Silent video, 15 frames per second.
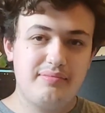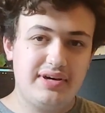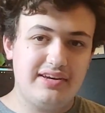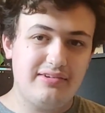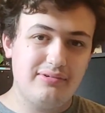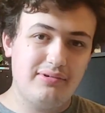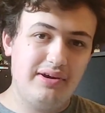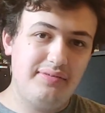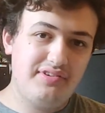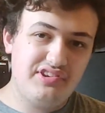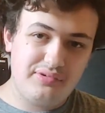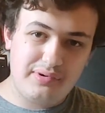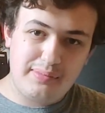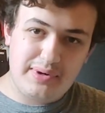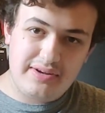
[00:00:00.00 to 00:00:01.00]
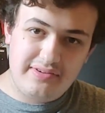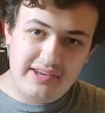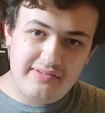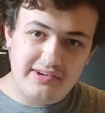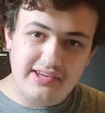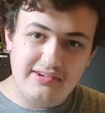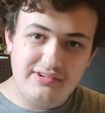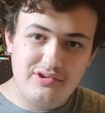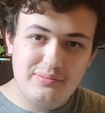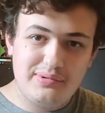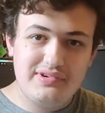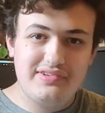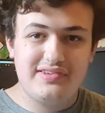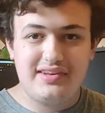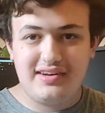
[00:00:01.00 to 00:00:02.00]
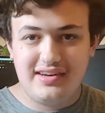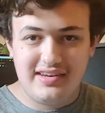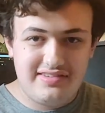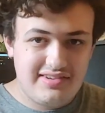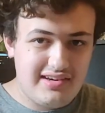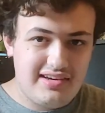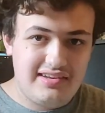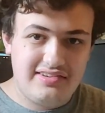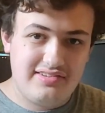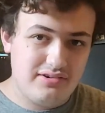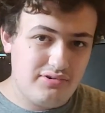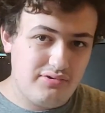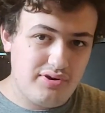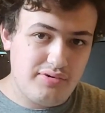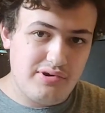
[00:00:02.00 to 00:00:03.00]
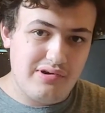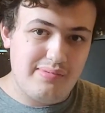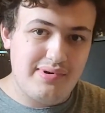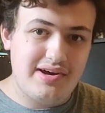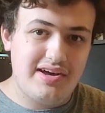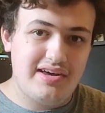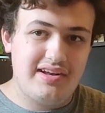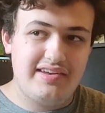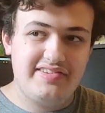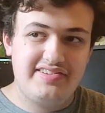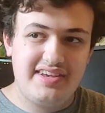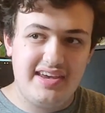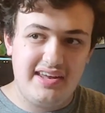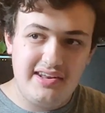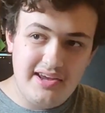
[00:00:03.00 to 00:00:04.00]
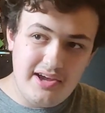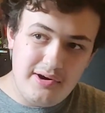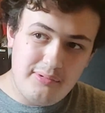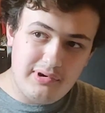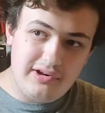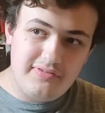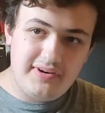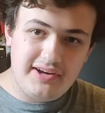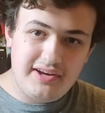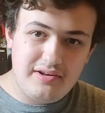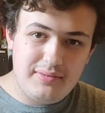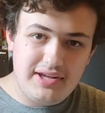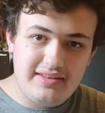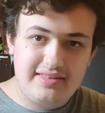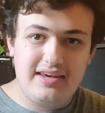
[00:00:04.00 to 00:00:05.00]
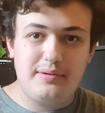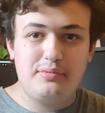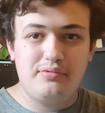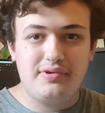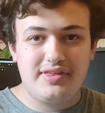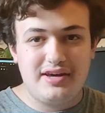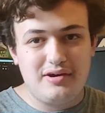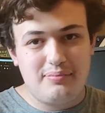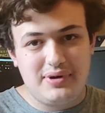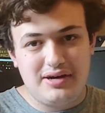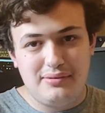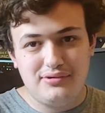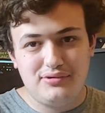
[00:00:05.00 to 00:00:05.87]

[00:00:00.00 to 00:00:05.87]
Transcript: Michael Reeves is one of my favorite YouTubers, and I saw his surgery robot, and I said, what if I can make that without power